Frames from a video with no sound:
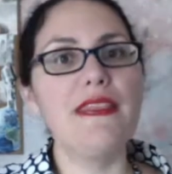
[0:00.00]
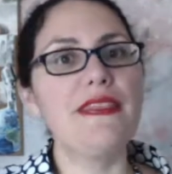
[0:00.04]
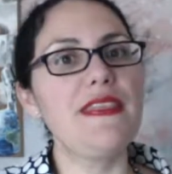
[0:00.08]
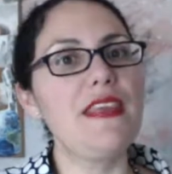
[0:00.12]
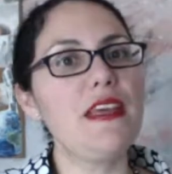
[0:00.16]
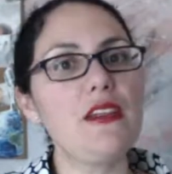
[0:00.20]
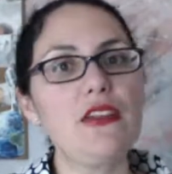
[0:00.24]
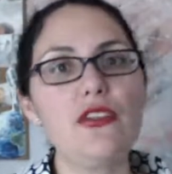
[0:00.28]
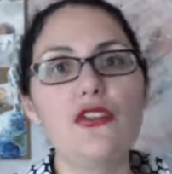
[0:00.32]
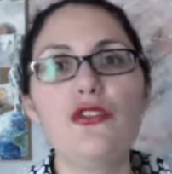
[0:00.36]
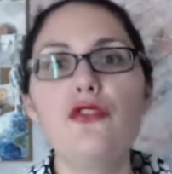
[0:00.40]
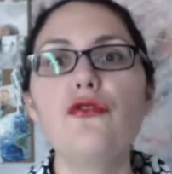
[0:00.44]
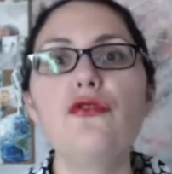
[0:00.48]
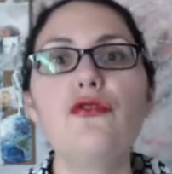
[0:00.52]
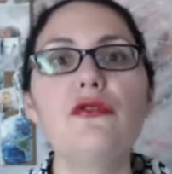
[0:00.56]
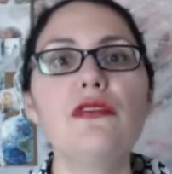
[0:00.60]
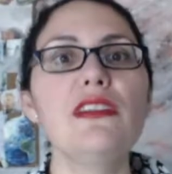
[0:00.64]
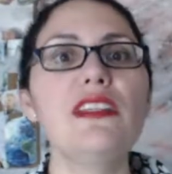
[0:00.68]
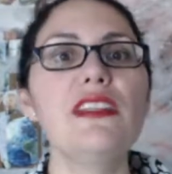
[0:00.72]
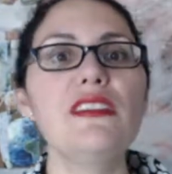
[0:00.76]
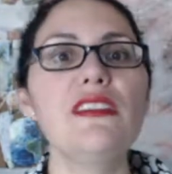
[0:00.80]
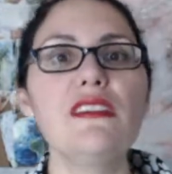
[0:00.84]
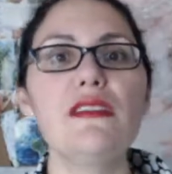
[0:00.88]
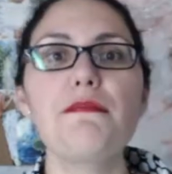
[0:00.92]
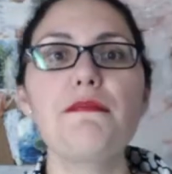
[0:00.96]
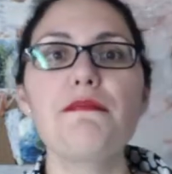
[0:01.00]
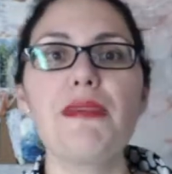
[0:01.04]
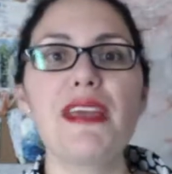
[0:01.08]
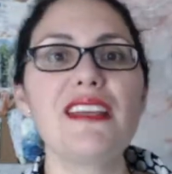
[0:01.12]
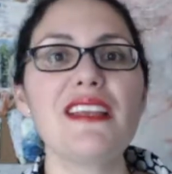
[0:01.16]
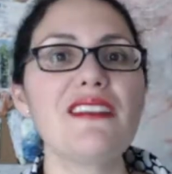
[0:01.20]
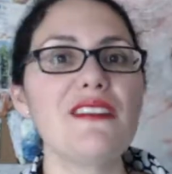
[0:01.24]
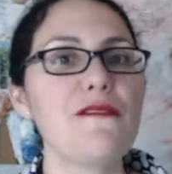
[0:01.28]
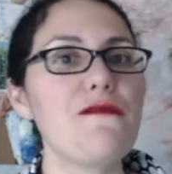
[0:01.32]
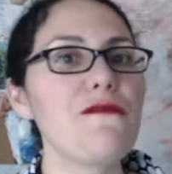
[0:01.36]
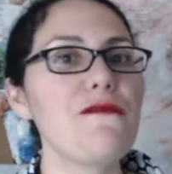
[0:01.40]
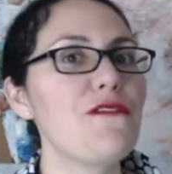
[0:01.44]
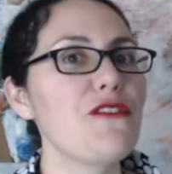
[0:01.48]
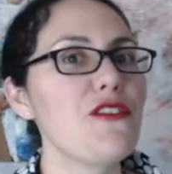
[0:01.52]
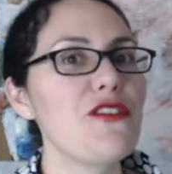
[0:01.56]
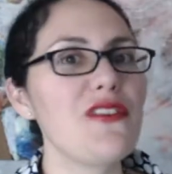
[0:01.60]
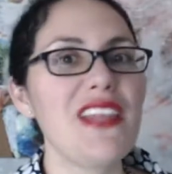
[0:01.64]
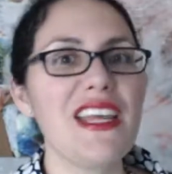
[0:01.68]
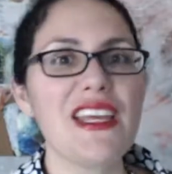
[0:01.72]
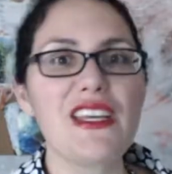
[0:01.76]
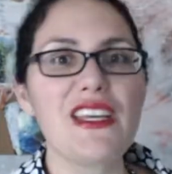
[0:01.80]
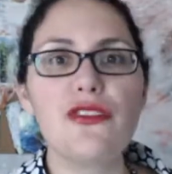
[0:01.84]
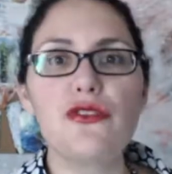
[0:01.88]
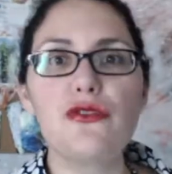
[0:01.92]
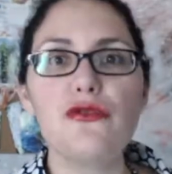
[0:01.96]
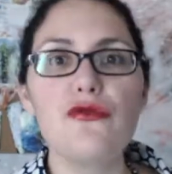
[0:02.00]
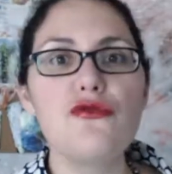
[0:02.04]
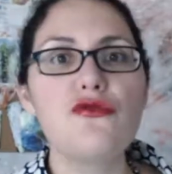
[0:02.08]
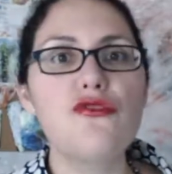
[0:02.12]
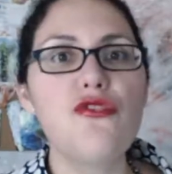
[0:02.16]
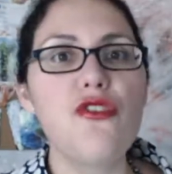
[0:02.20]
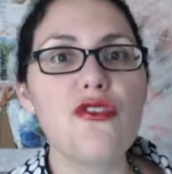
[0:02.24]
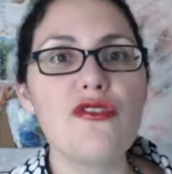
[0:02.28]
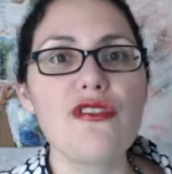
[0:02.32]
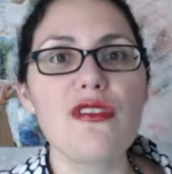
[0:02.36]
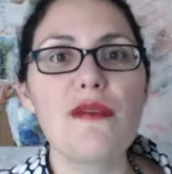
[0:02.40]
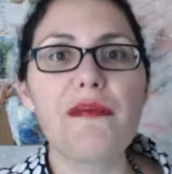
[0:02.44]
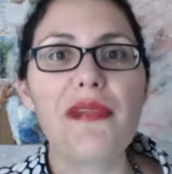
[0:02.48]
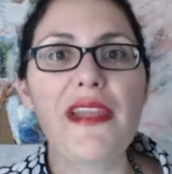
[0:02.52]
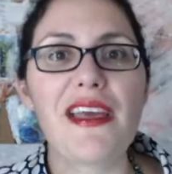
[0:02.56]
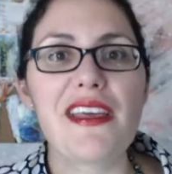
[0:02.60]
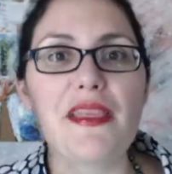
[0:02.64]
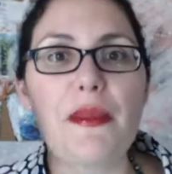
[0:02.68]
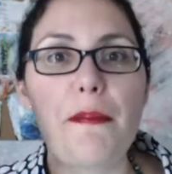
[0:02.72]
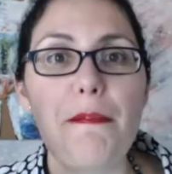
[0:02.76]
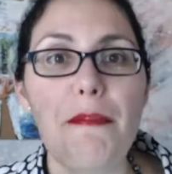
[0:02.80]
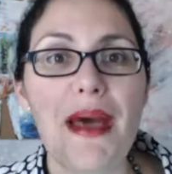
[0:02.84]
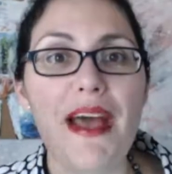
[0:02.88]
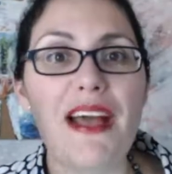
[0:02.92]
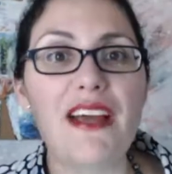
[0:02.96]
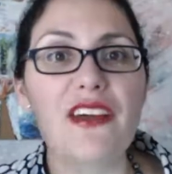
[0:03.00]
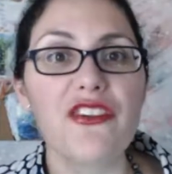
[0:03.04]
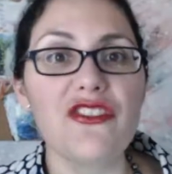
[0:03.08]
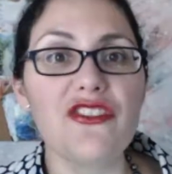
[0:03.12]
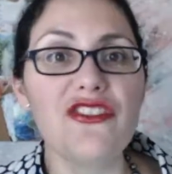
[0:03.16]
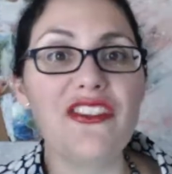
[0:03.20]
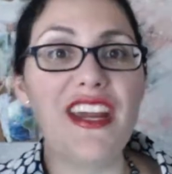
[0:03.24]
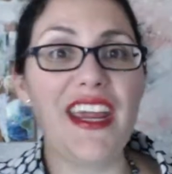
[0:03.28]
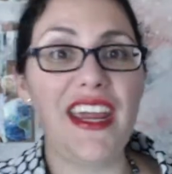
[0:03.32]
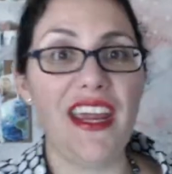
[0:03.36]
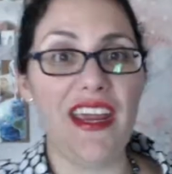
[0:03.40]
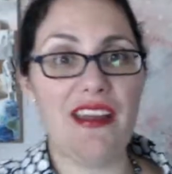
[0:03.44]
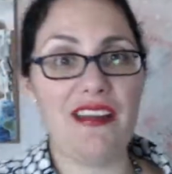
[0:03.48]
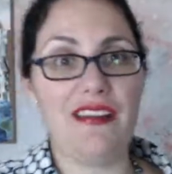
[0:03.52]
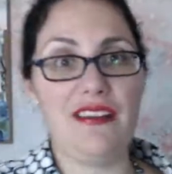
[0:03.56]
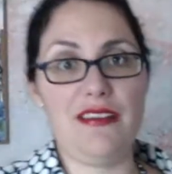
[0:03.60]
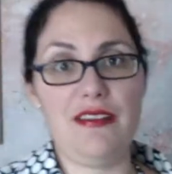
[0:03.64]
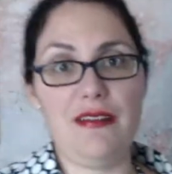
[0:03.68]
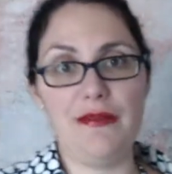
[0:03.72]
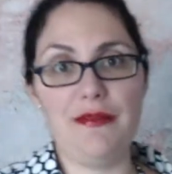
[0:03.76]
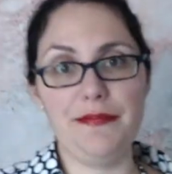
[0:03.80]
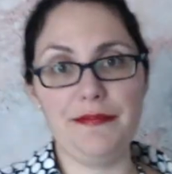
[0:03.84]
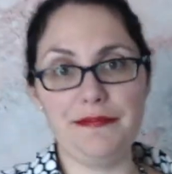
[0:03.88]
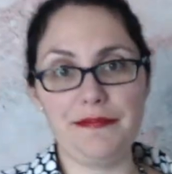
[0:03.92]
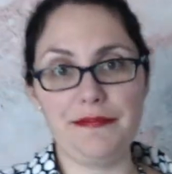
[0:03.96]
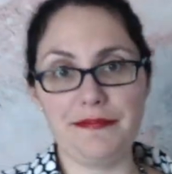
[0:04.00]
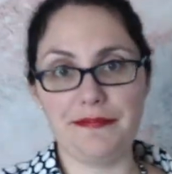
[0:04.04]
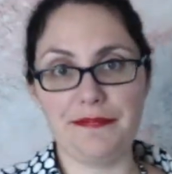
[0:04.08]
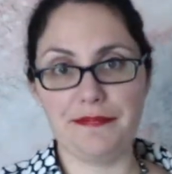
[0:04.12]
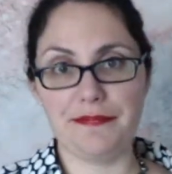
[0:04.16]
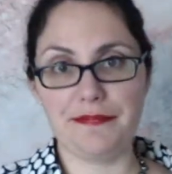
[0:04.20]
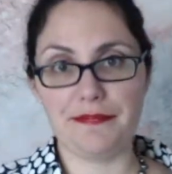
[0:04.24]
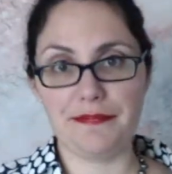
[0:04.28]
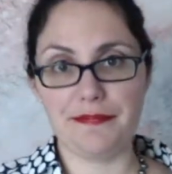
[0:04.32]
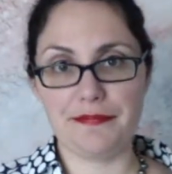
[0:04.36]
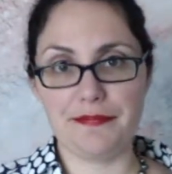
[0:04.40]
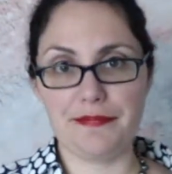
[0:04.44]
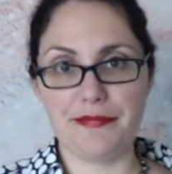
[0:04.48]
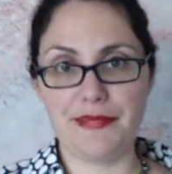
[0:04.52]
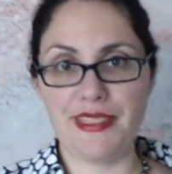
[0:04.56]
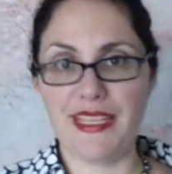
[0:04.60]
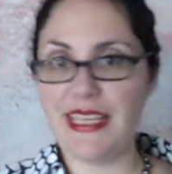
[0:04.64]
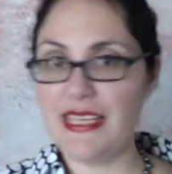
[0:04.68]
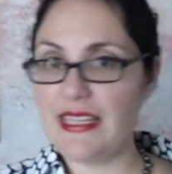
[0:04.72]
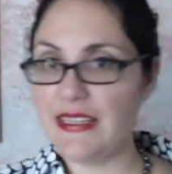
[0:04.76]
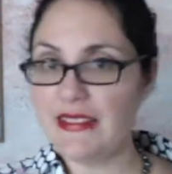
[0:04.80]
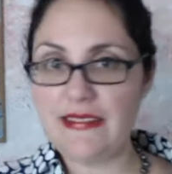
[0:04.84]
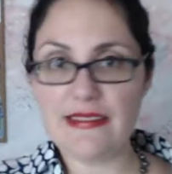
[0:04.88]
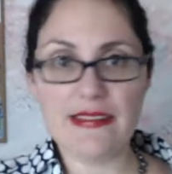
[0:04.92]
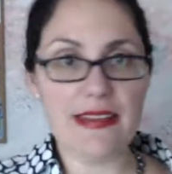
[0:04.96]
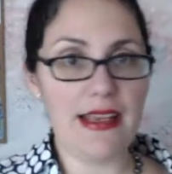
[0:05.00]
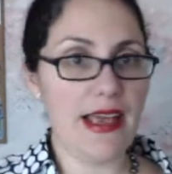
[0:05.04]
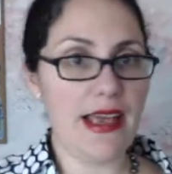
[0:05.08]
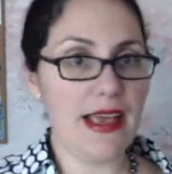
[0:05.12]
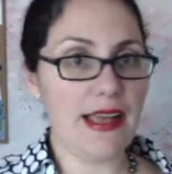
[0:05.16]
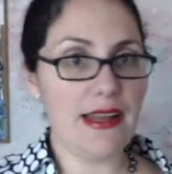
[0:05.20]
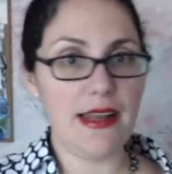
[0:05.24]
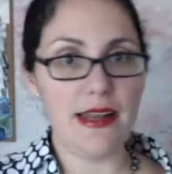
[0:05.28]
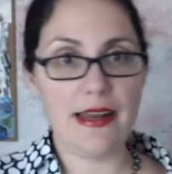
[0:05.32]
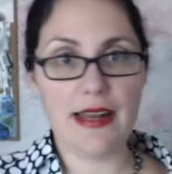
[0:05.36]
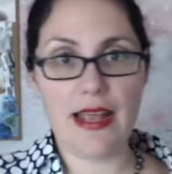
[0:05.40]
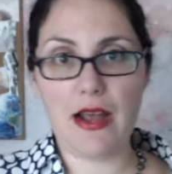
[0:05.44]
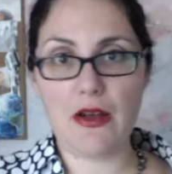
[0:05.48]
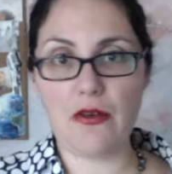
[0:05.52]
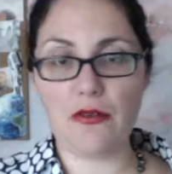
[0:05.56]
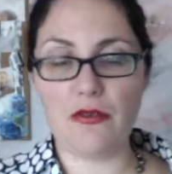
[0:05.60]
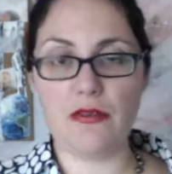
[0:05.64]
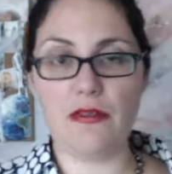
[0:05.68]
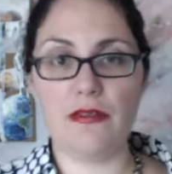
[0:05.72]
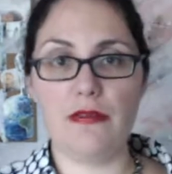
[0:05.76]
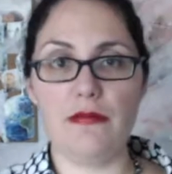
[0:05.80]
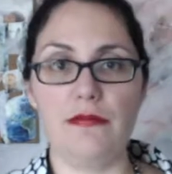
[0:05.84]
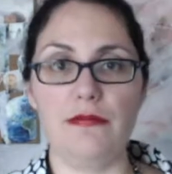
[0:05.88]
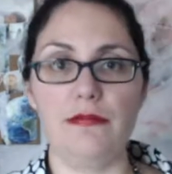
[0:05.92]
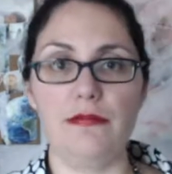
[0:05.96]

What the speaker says: then you need to make them feel like you know them like the back of your hand, inside and out.